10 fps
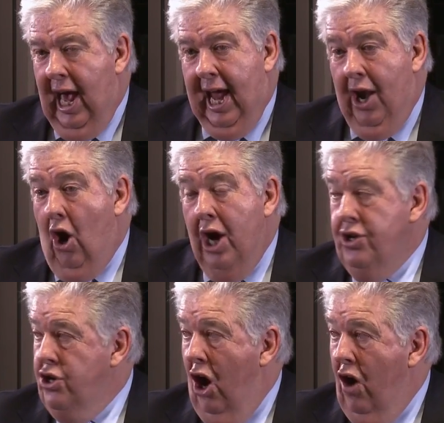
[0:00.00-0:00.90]
And I
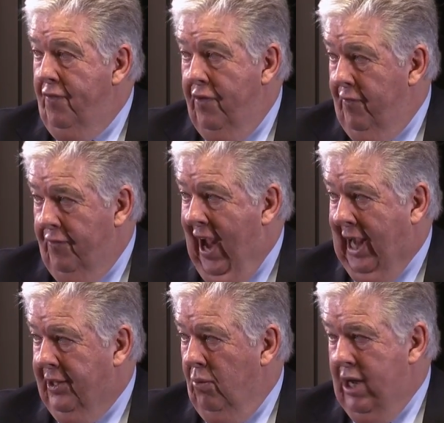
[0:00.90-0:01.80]
know for a
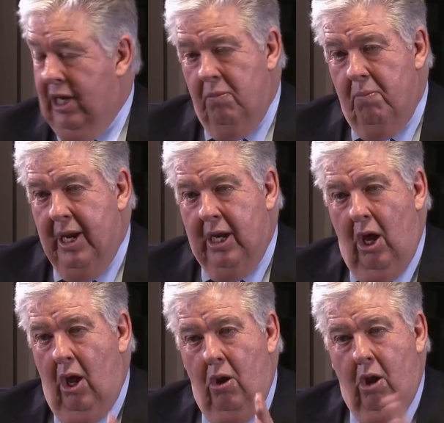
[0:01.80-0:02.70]
fact that we can beat
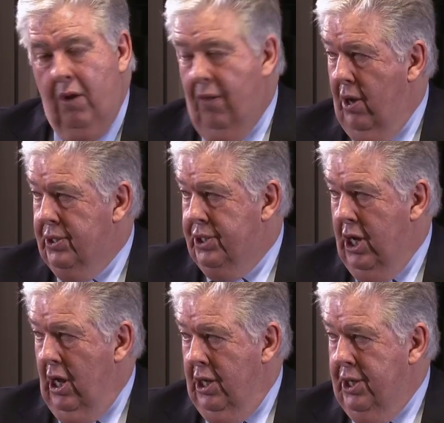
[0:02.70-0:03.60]
a lot of
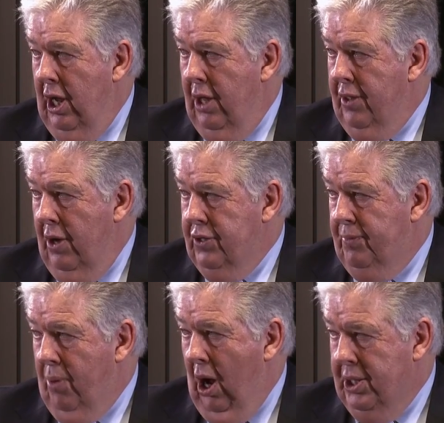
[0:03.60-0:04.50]
those
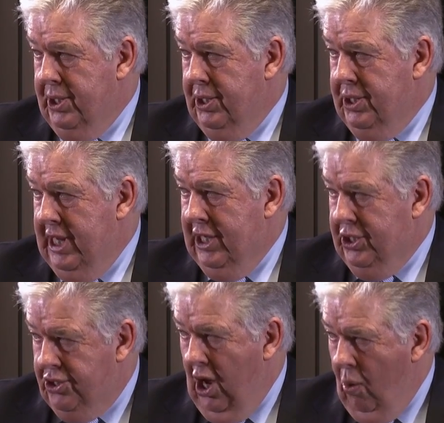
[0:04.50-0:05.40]
prices
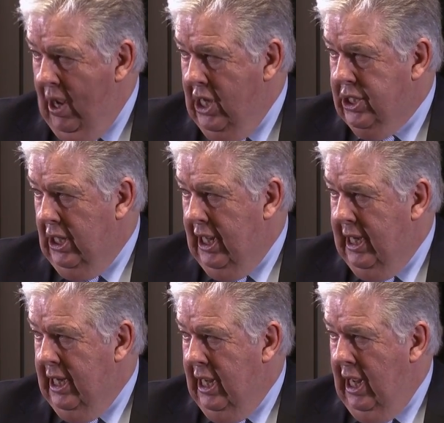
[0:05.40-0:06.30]
so
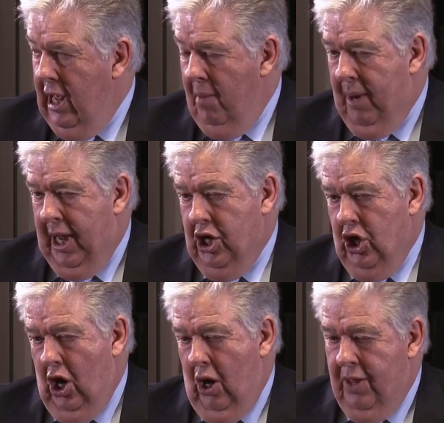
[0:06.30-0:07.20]
easily, but,
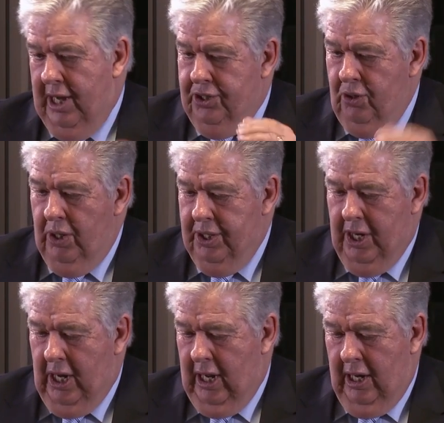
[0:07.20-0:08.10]
you know, they do
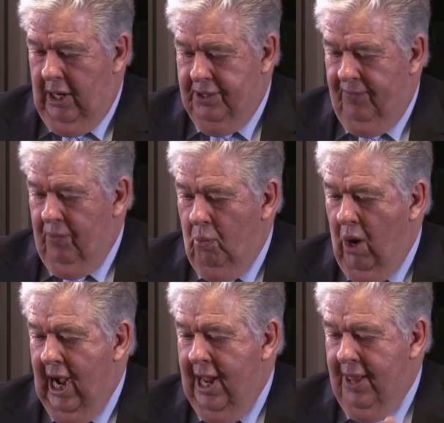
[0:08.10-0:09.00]
it a different
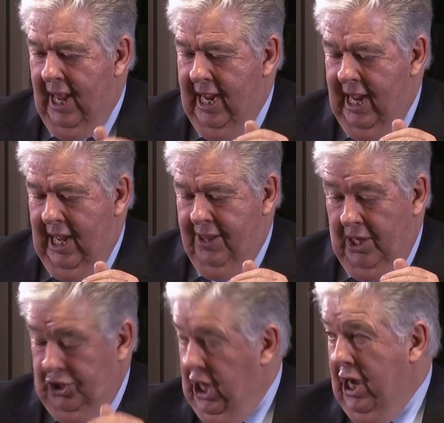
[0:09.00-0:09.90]
way.
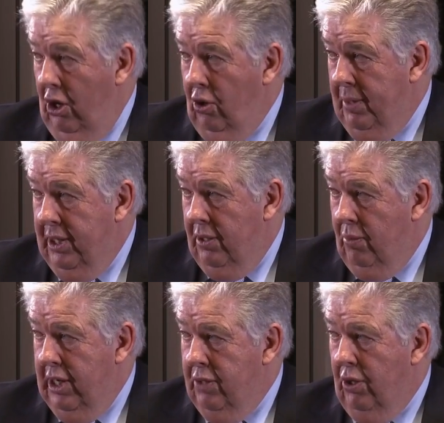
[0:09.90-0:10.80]
They cheat a little bit
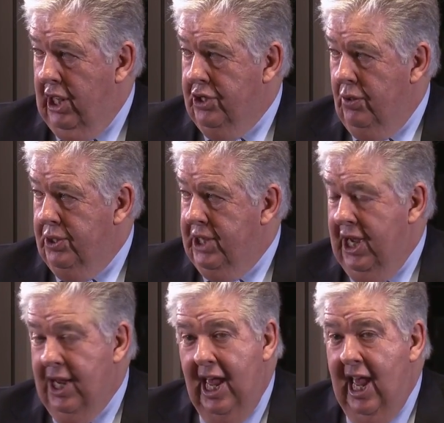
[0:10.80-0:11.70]
in what they do with
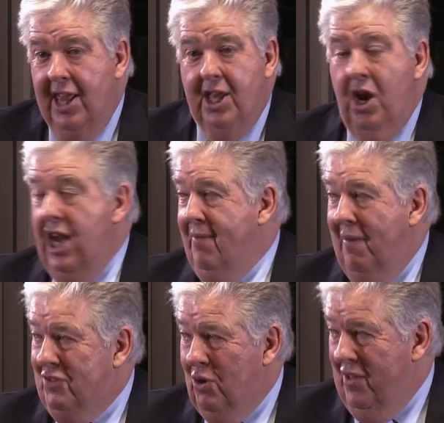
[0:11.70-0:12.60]
tender. And they don't even
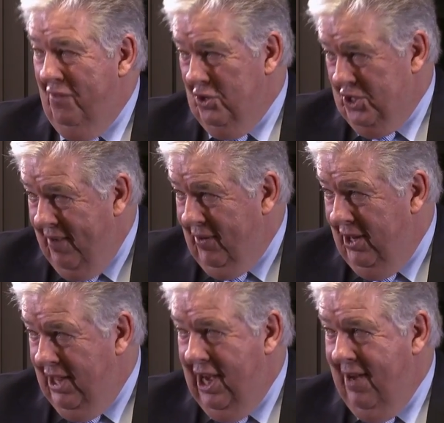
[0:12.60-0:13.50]
have
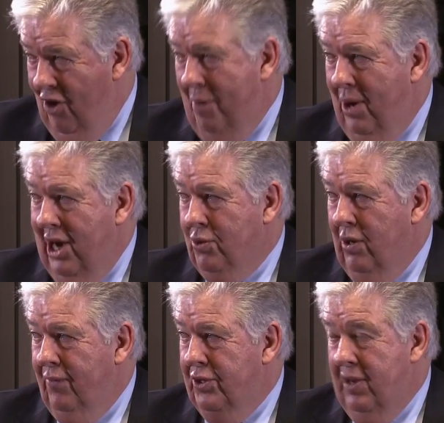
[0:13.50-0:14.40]
24/7. They don't even operate at
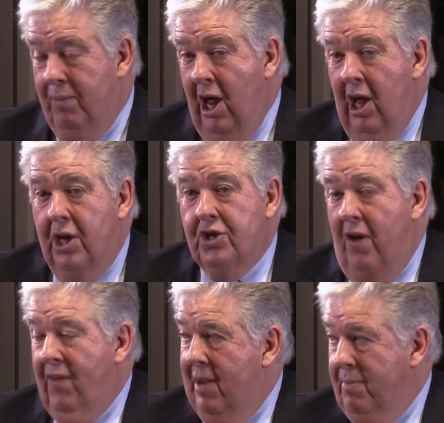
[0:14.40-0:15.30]
24/7, because
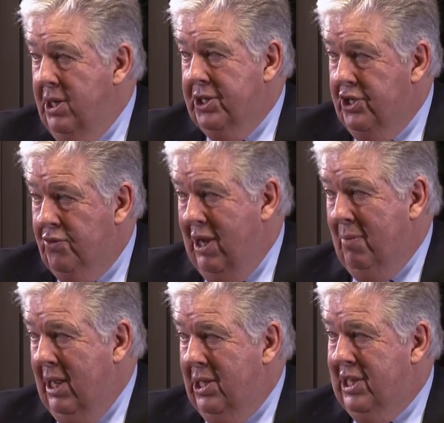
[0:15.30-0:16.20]
I've had ministers ring
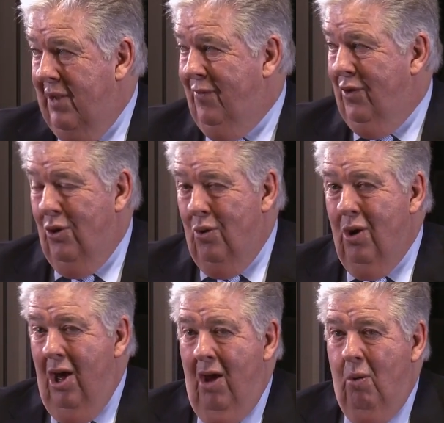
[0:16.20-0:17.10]
me and say, Phil,
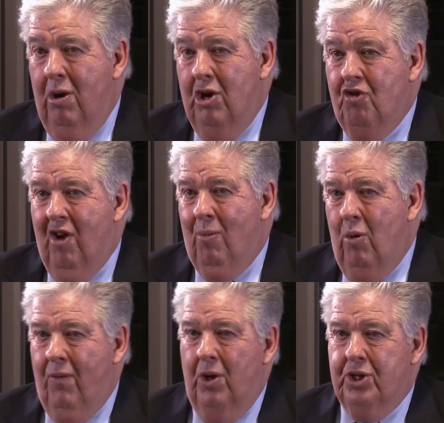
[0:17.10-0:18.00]
we're in trouble.
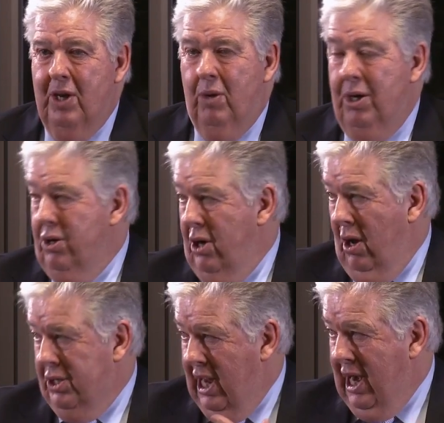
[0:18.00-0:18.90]
We've got someone, you know,
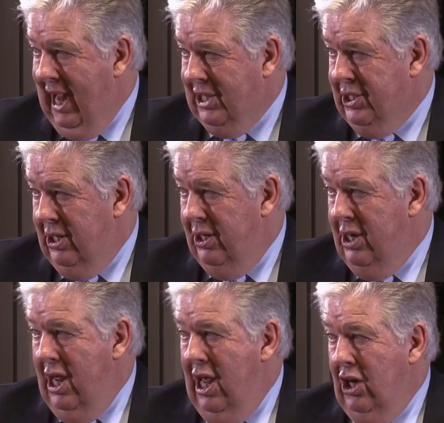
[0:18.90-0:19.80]
that's had an accident.
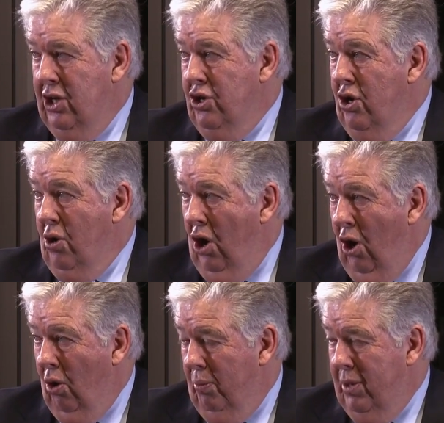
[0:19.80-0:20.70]
Can you
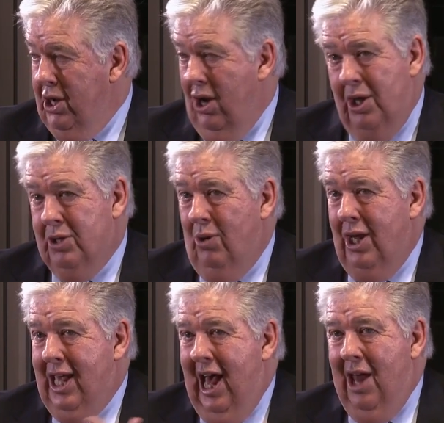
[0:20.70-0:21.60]
help? You know, and I said, well,
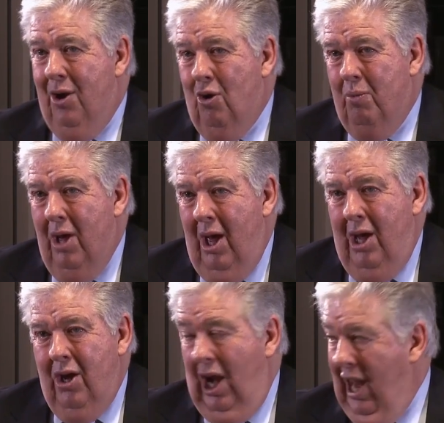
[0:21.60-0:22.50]
I can't help.
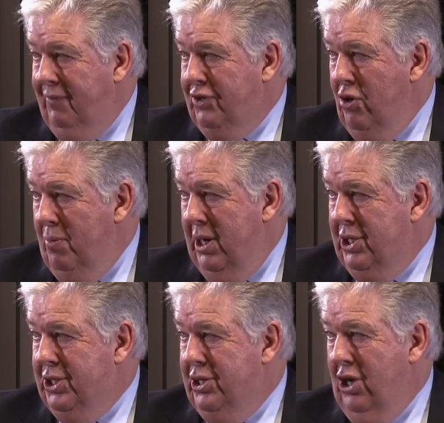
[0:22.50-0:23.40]
Yeah, I'd love to, but
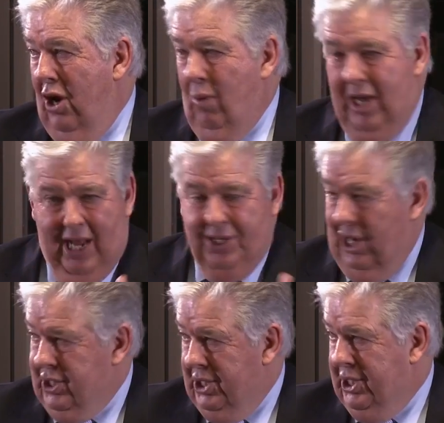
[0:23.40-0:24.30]
it's, you know, we can't
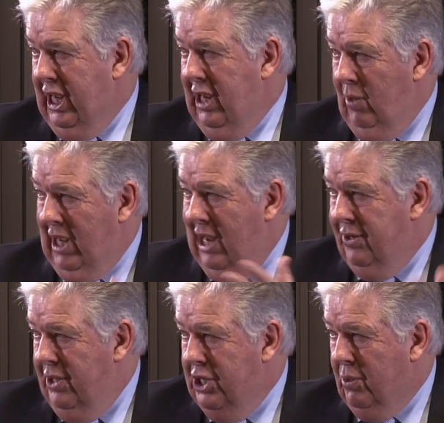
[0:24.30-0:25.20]
touch the ticket. We can't
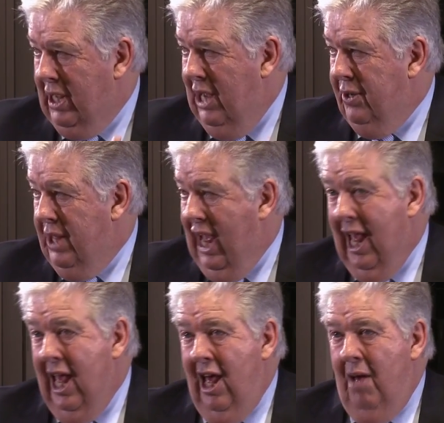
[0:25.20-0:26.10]
do this. We can't do
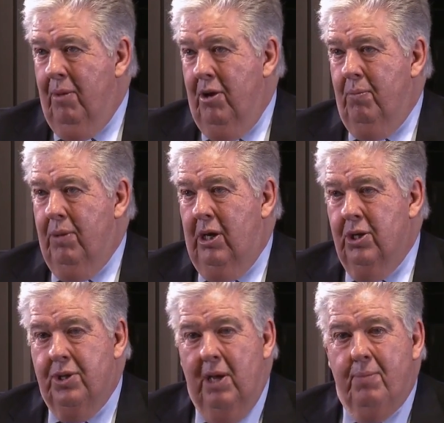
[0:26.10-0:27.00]
that. But
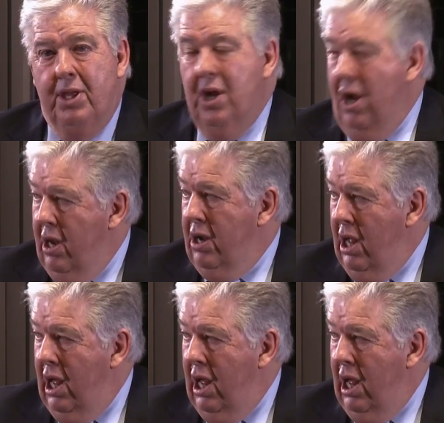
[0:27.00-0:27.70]
they don't